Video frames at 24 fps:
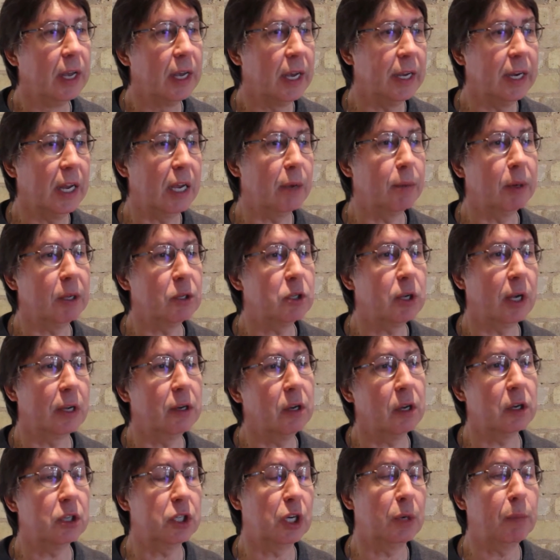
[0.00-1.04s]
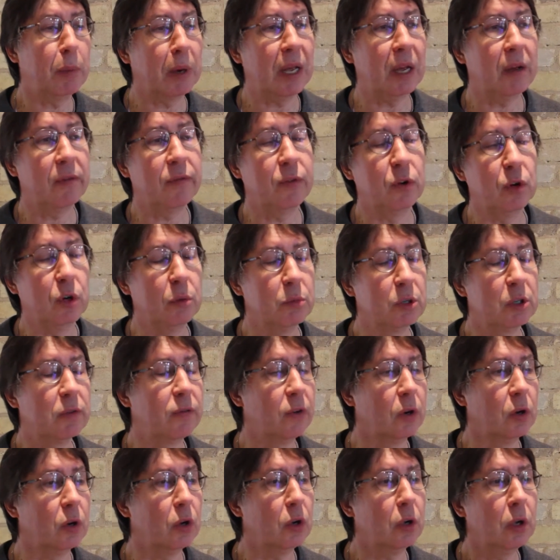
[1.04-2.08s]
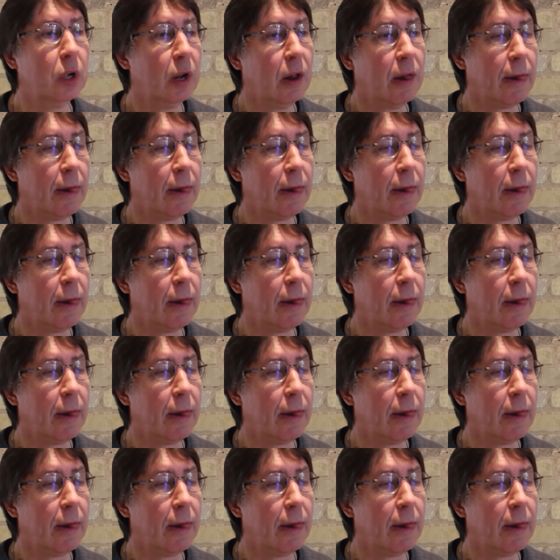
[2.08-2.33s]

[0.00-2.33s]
enabling technology platforms for,